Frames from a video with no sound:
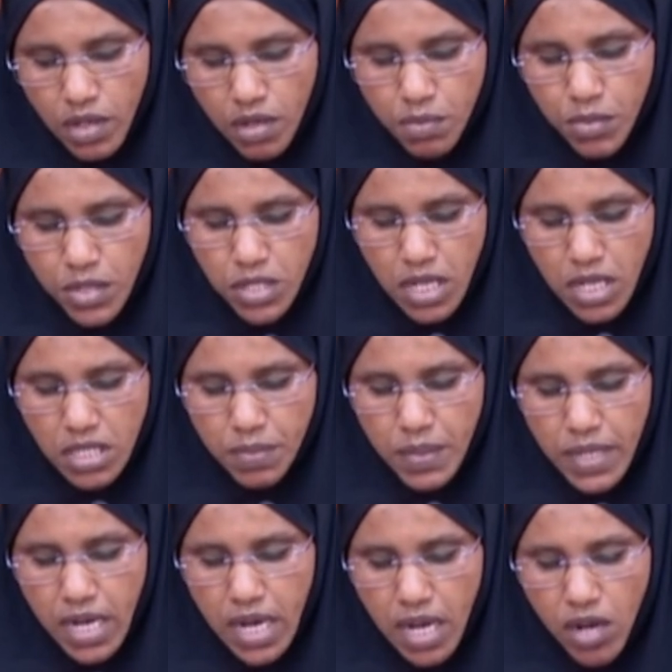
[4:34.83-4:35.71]
Mr.
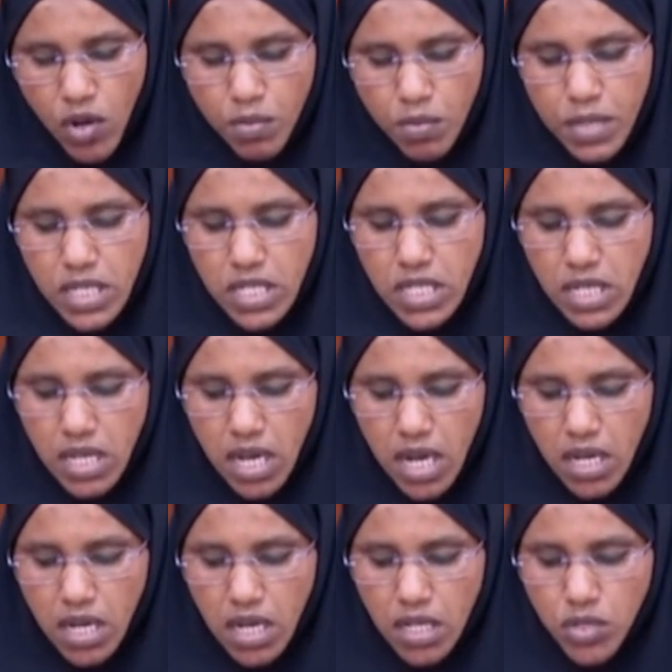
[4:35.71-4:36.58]
Speaker, committee
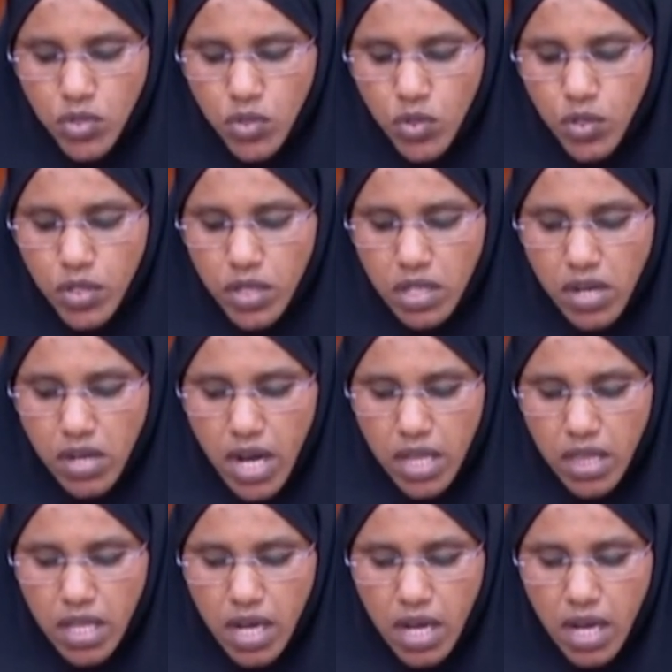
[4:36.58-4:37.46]
undertook
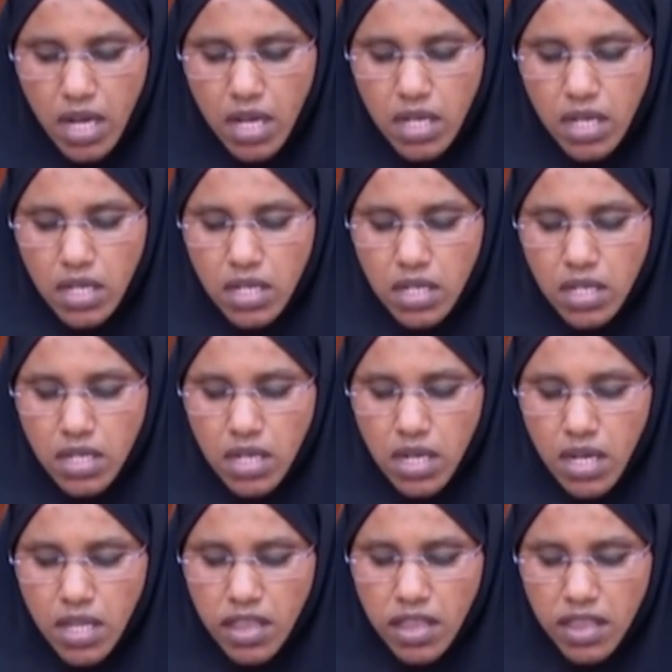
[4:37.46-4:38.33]
rather
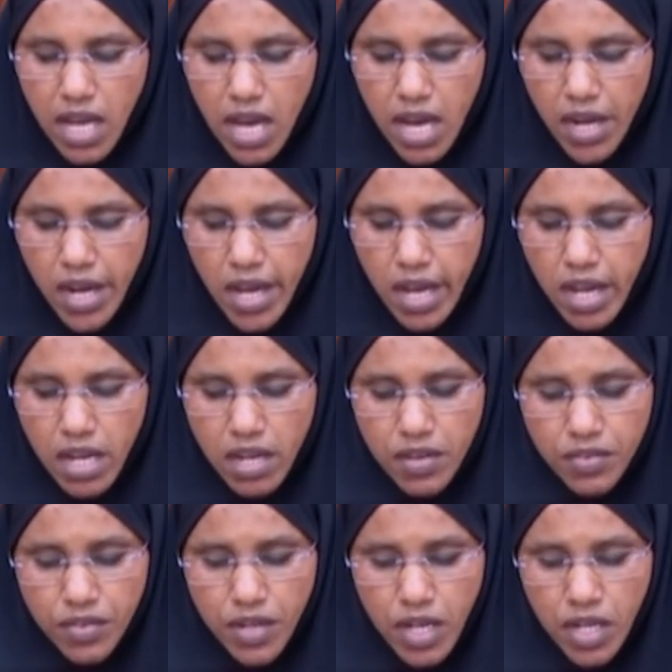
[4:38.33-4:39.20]
thorough
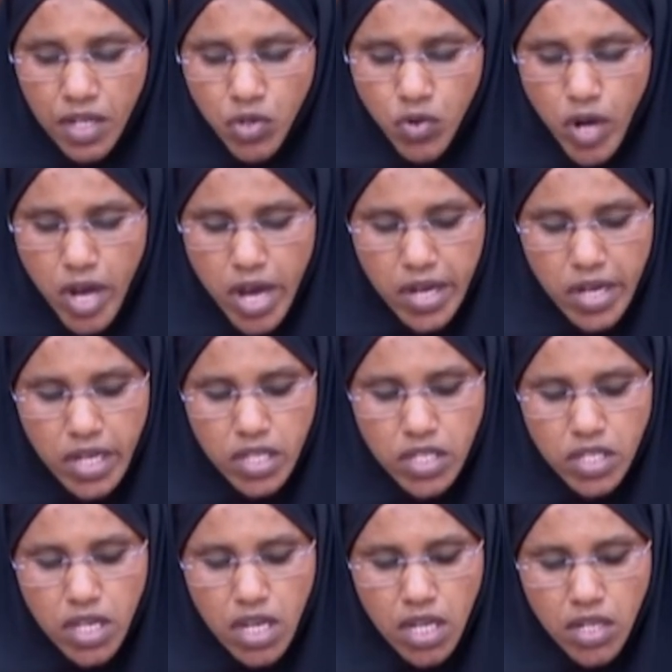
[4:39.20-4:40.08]

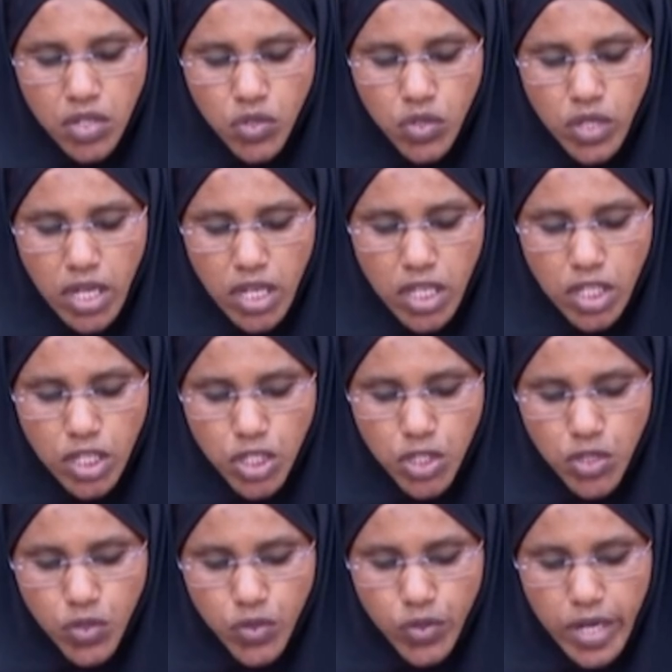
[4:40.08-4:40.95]
inquiries into the
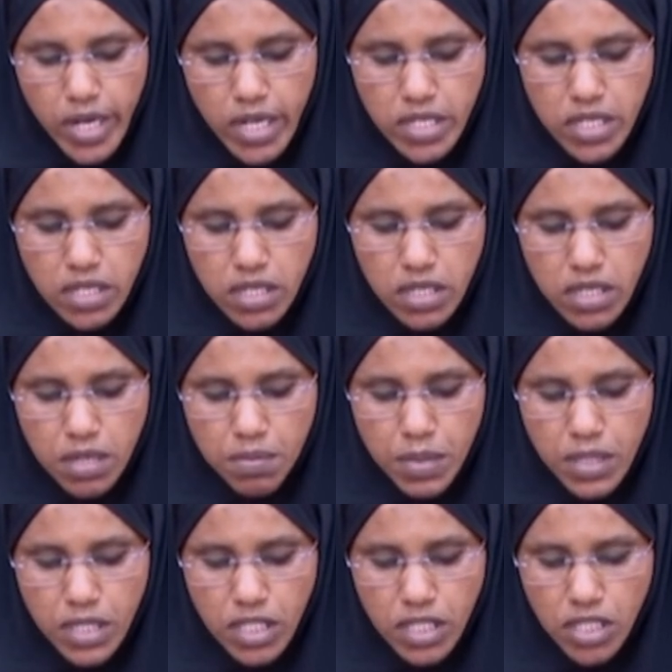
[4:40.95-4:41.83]
issue raised in the
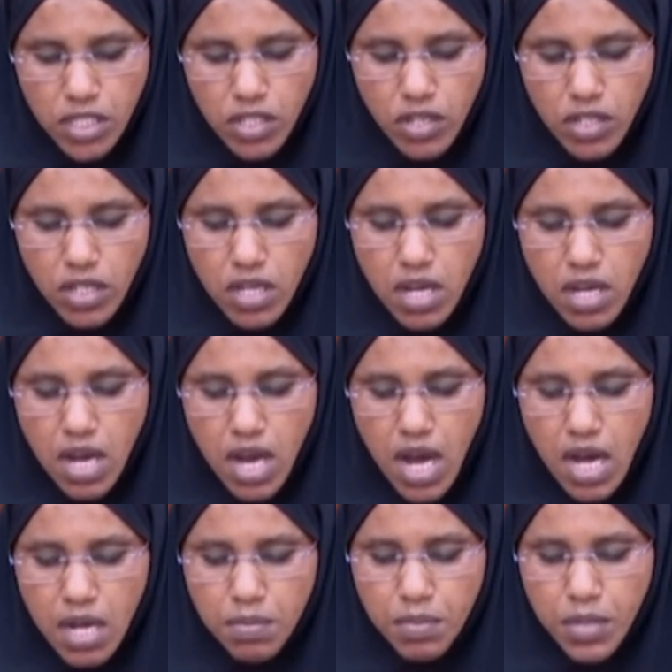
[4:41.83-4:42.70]
petition
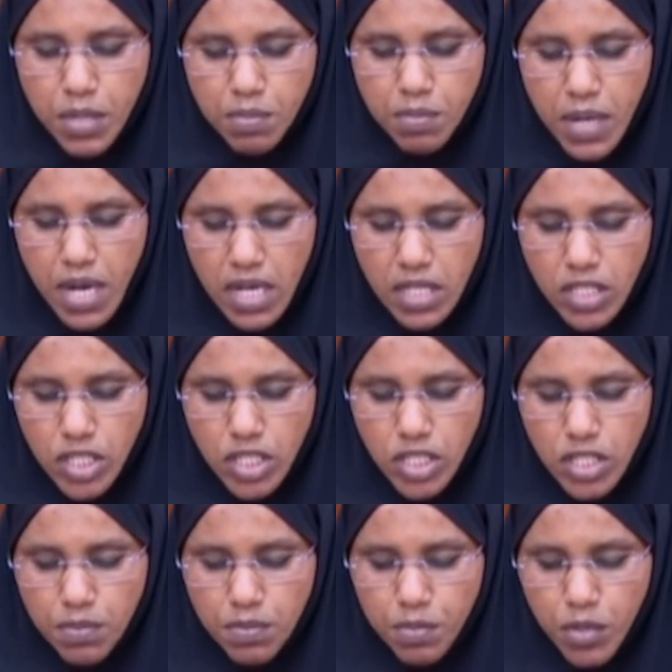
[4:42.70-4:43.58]
and prepared
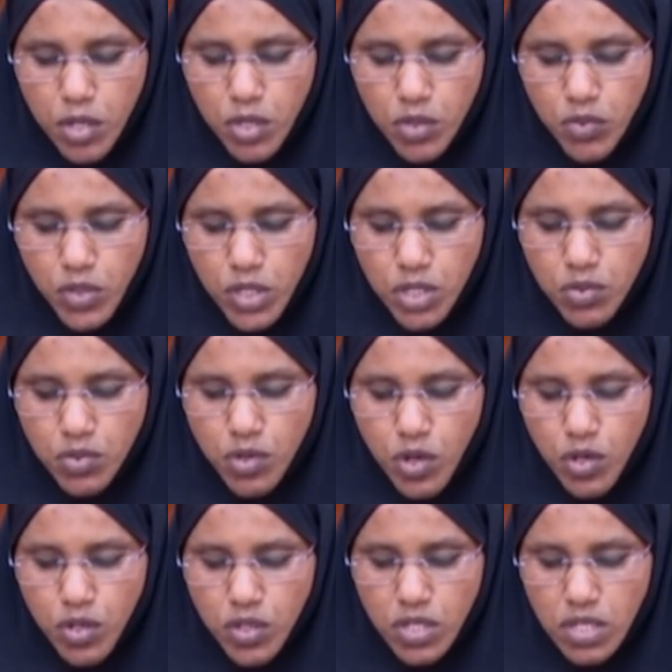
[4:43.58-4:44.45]
its report, which
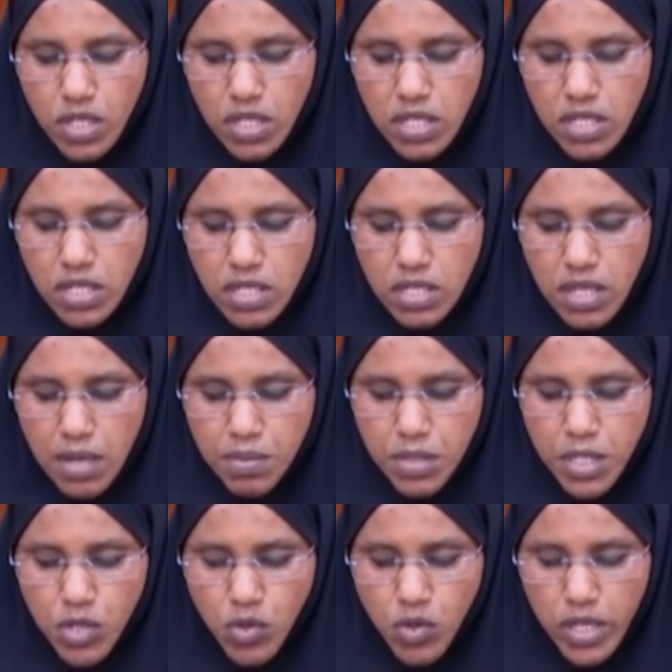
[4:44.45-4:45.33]
was
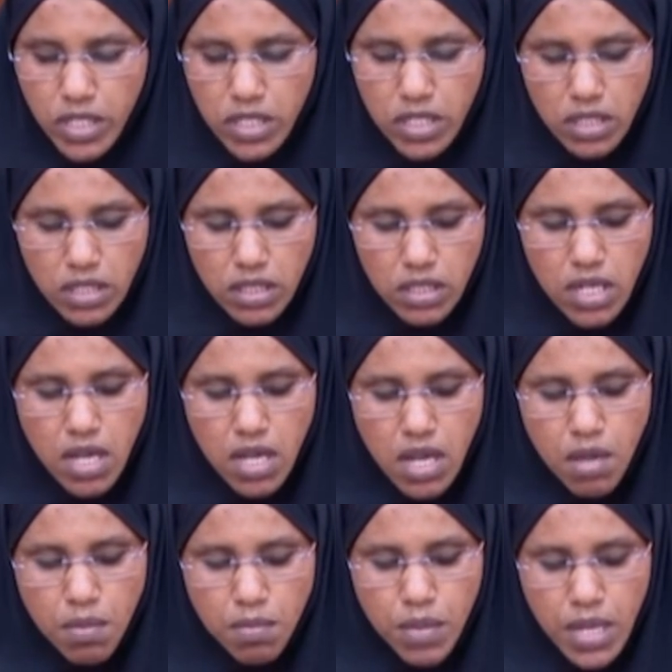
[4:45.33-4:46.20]
subsequently
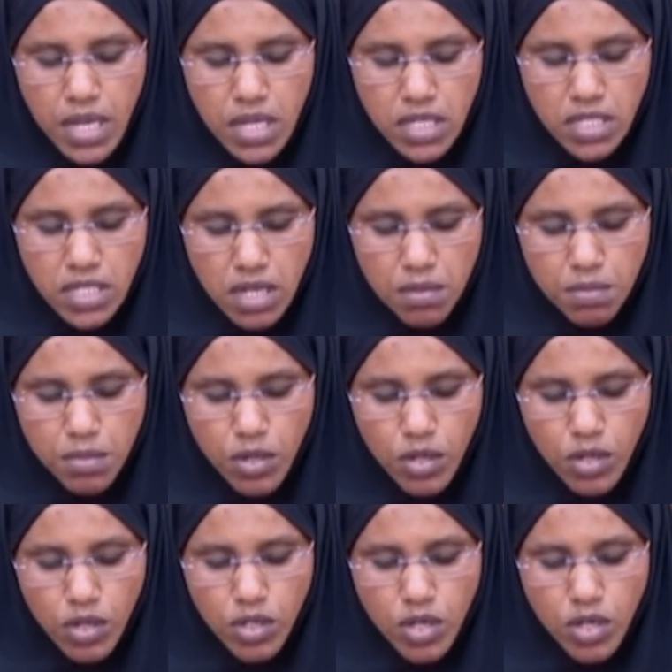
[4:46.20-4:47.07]
being
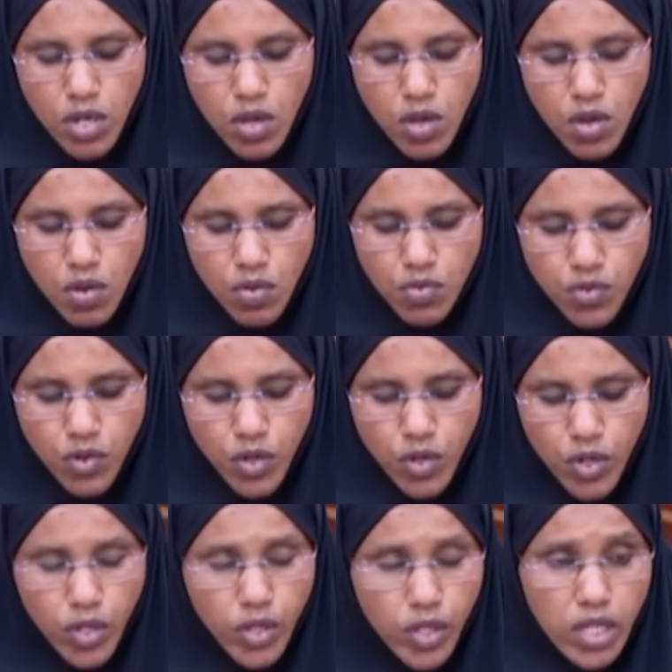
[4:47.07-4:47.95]
tabled
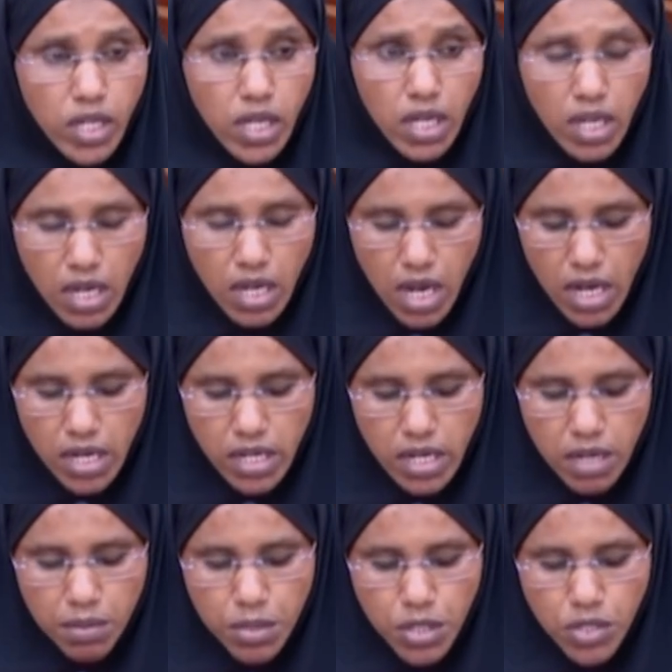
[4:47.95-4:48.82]
for the
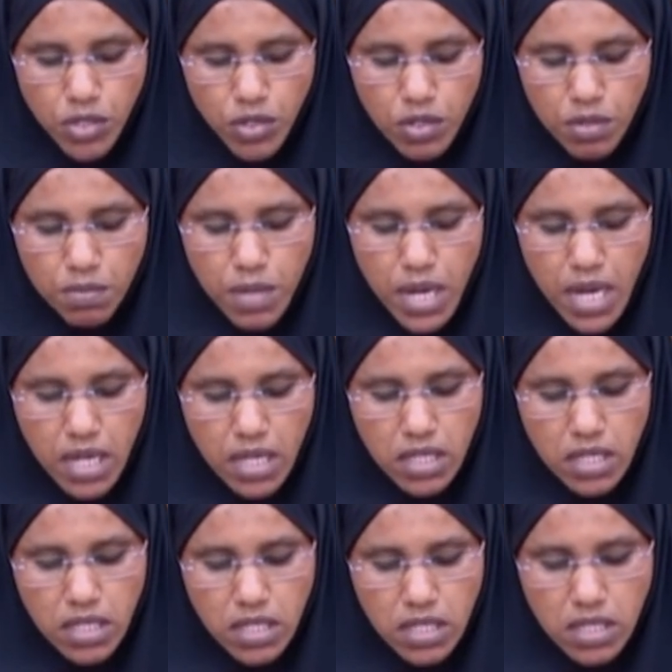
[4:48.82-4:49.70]
adoption by
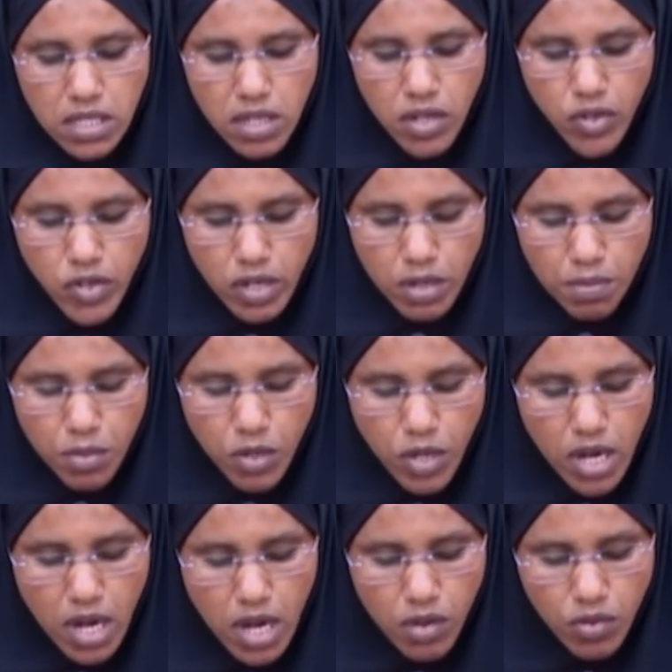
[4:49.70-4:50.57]
this Honorable
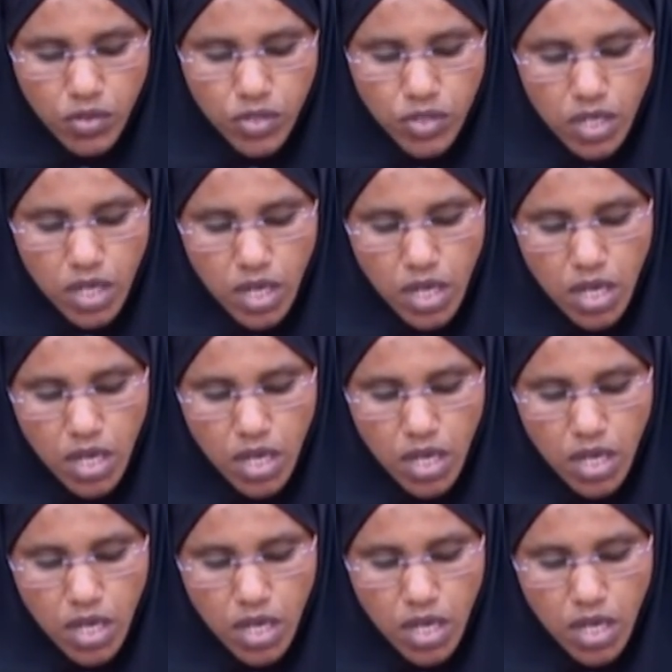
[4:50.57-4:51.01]
House.